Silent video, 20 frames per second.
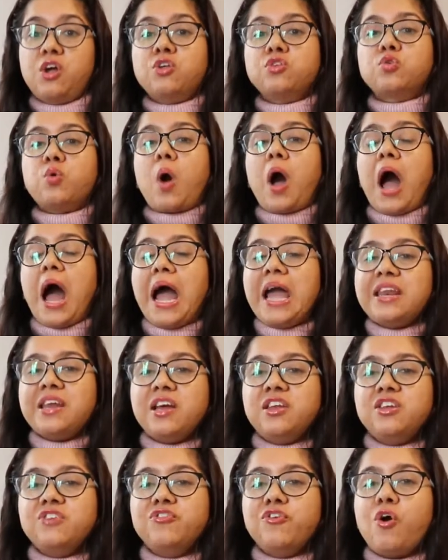So
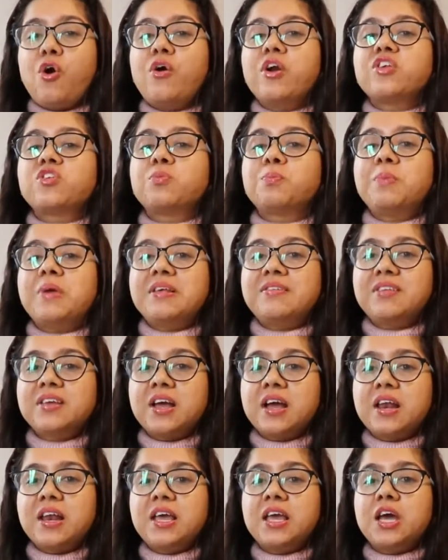I-94 is
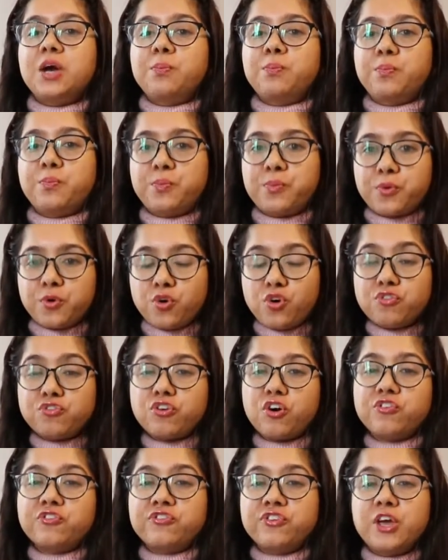basically a proof
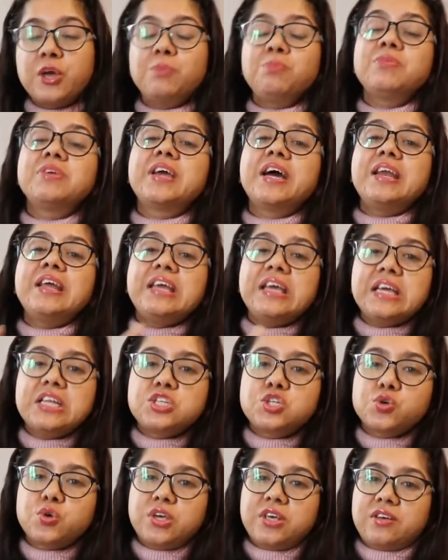of him getting
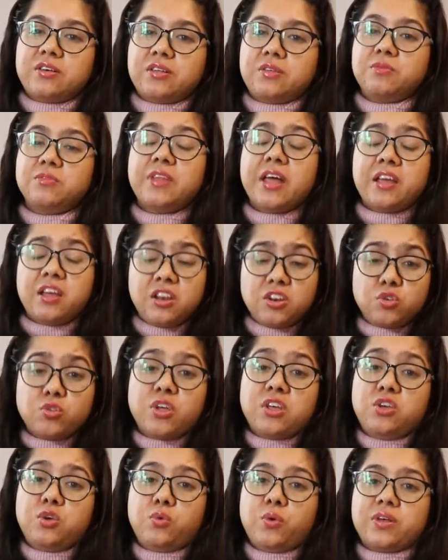into
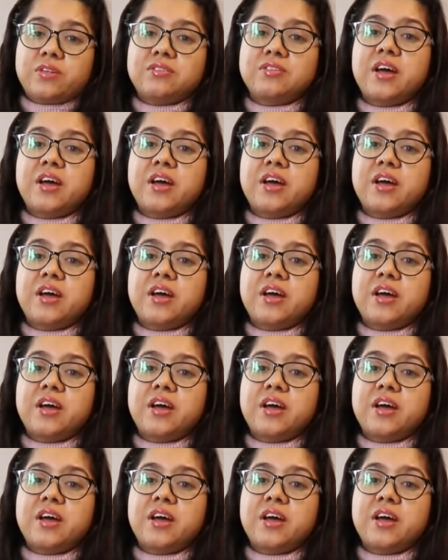the US.